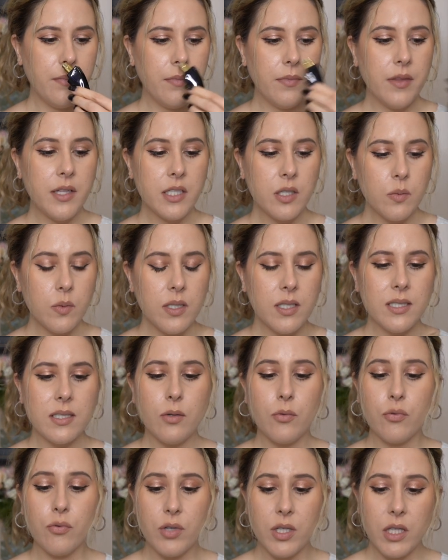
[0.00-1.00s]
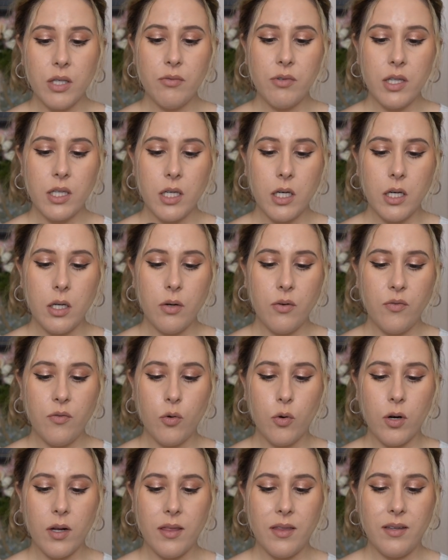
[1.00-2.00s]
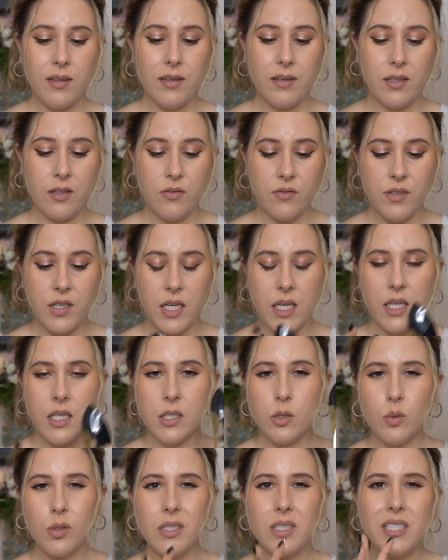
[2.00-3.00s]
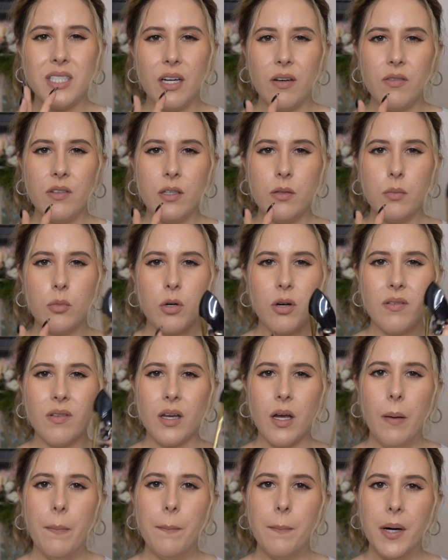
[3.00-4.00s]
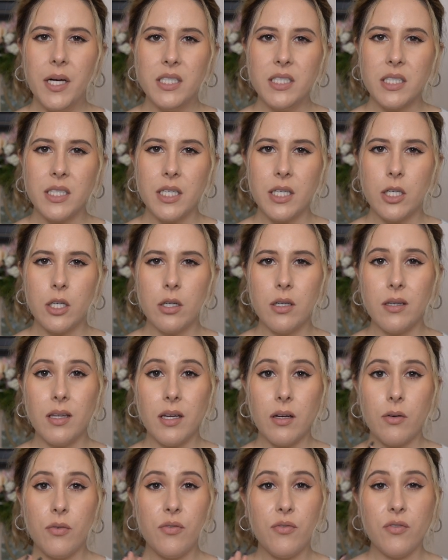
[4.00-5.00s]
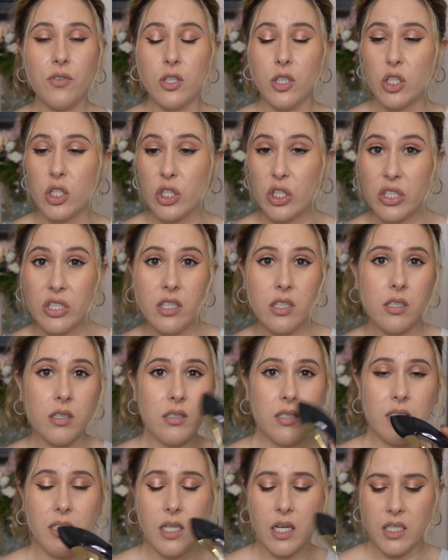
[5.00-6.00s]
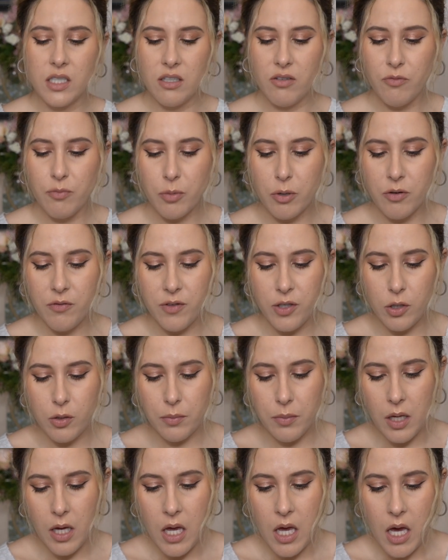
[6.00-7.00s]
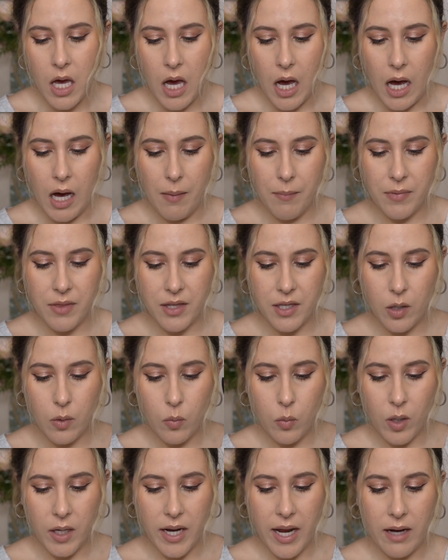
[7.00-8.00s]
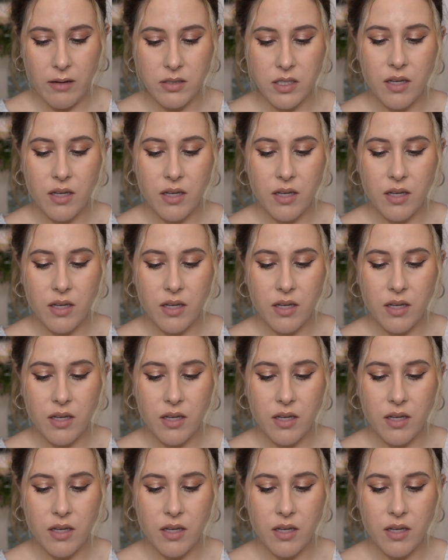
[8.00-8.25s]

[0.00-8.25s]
this one is really, really good for the evening. This one's definitely more of like a muskier, like flirtier, seductive perfume. The 1 ounce